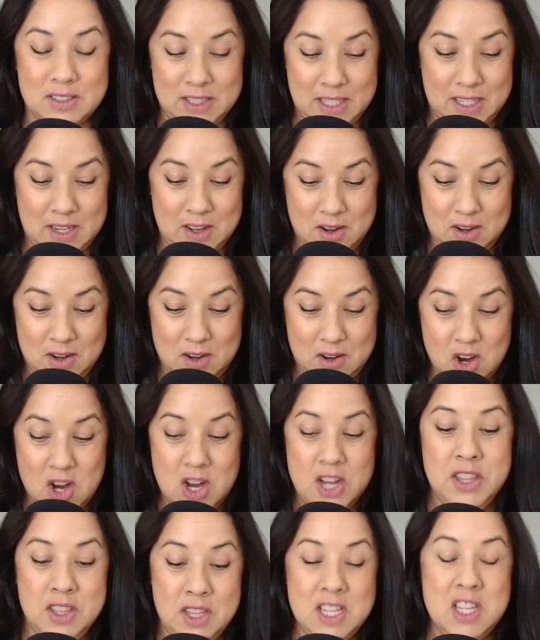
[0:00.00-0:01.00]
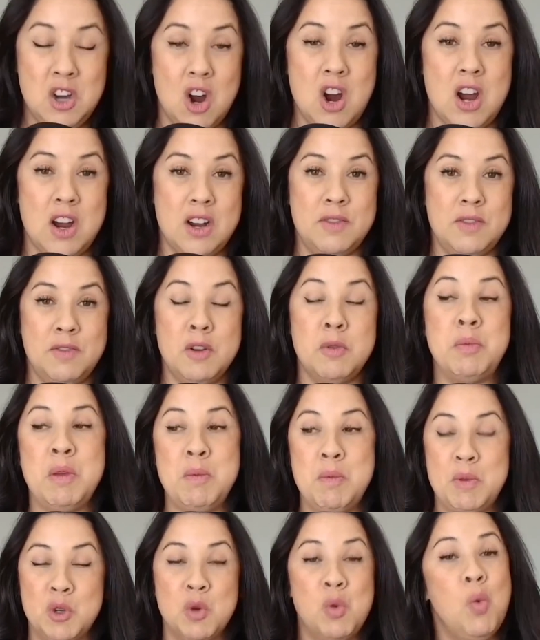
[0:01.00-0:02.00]
like on the yard for
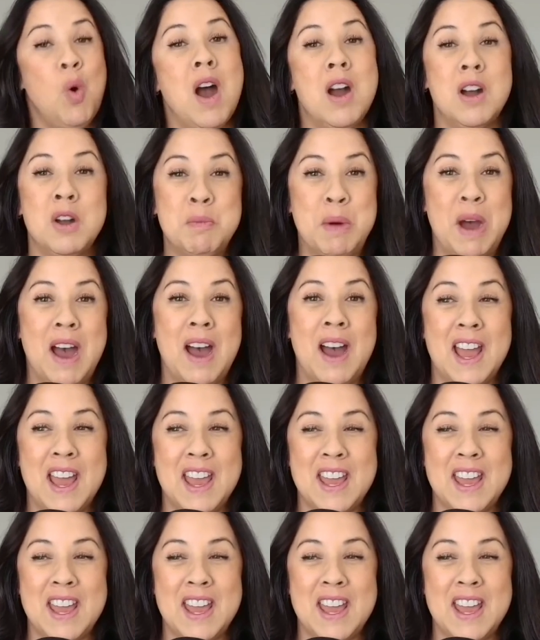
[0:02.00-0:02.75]
people to walk by.